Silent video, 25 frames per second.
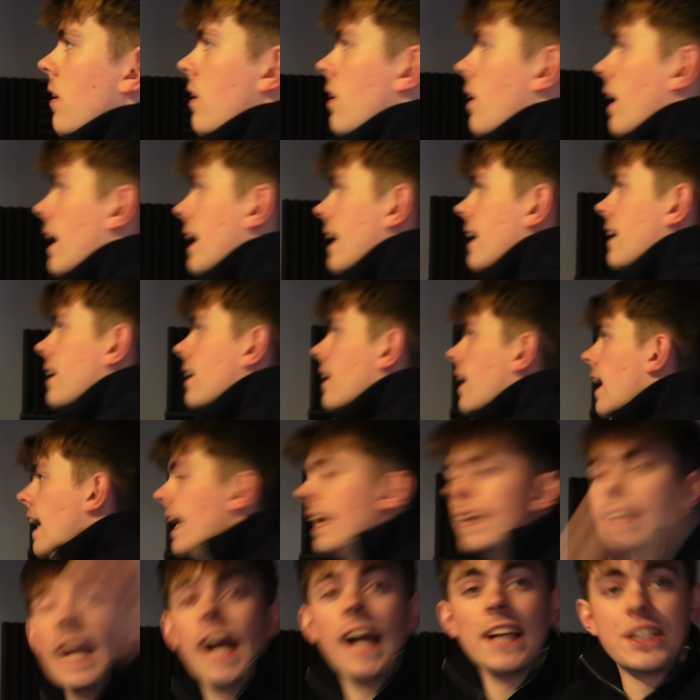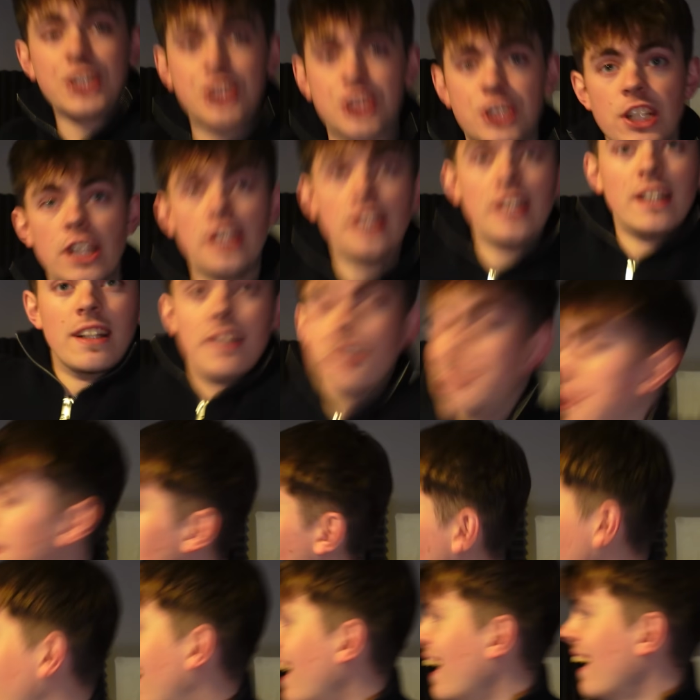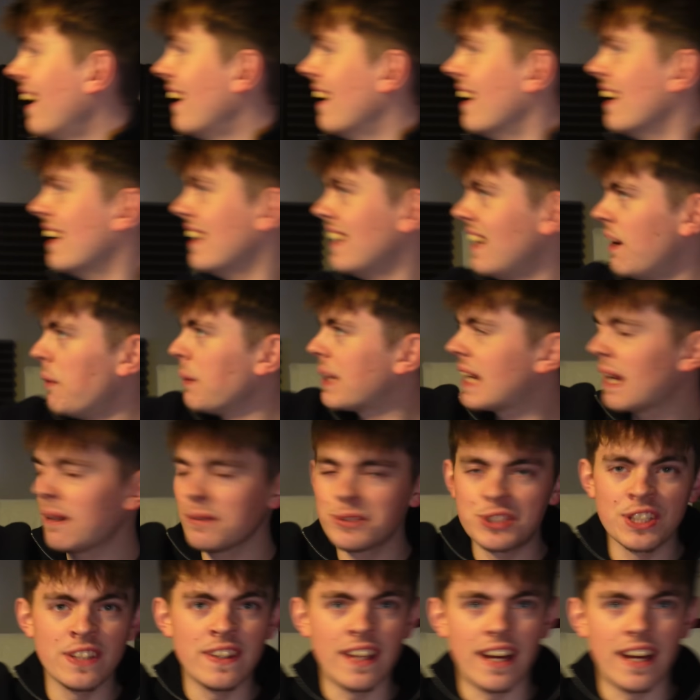then. Hey, yes! Are we counting